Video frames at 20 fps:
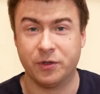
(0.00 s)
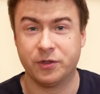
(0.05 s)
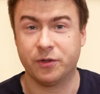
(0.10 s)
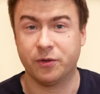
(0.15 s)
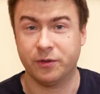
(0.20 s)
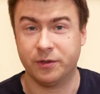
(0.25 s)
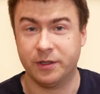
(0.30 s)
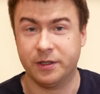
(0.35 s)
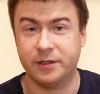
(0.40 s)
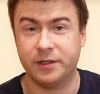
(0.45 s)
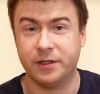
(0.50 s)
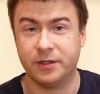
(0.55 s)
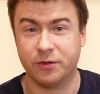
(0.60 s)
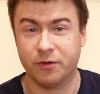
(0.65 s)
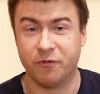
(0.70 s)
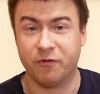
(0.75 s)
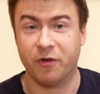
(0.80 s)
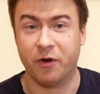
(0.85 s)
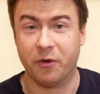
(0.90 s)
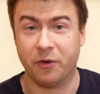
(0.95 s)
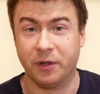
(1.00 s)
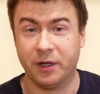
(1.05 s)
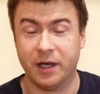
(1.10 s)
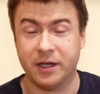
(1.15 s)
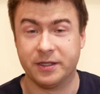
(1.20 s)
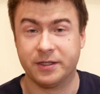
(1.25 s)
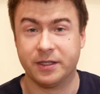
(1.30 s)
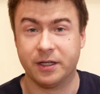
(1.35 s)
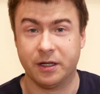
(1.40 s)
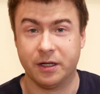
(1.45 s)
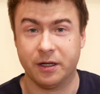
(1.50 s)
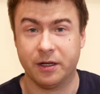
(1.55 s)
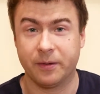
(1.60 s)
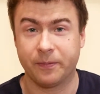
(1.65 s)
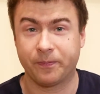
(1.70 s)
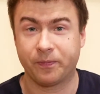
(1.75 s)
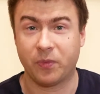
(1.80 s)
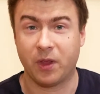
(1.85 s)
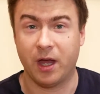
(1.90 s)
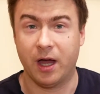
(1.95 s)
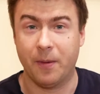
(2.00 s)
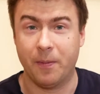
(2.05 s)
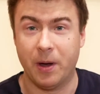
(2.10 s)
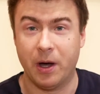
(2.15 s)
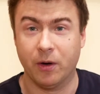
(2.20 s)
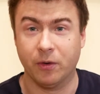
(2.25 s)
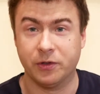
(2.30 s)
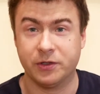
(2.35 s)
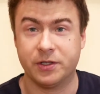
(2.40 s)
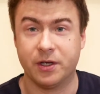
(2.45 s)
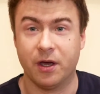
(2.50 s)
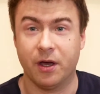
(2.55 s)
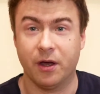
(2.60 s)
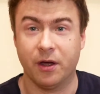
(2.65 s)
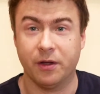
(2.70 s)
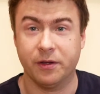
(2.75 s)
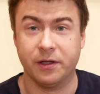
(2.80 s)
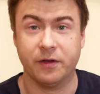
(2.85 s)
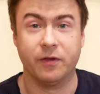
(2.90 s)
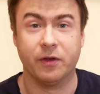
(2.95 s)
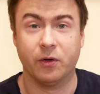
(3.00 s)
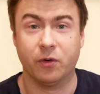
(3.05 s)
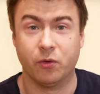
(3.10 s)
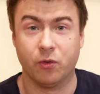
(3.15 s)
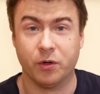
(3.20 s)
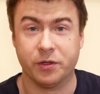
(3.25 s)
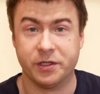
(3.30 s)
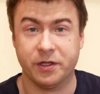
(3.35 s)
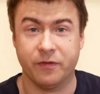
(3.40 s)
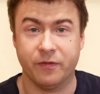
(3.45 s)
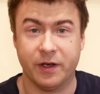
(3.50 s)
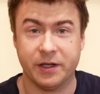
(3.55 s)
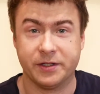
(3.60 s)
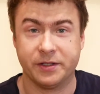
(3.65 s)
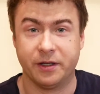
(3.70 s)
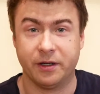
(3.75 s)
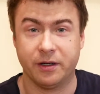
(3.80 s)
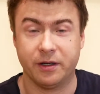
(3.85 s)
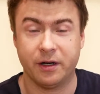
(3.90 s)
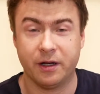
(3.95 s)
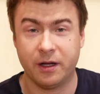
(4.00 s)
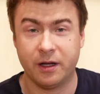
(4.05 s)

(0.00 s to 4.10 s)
So this is a very nice thing about dividend growth investing.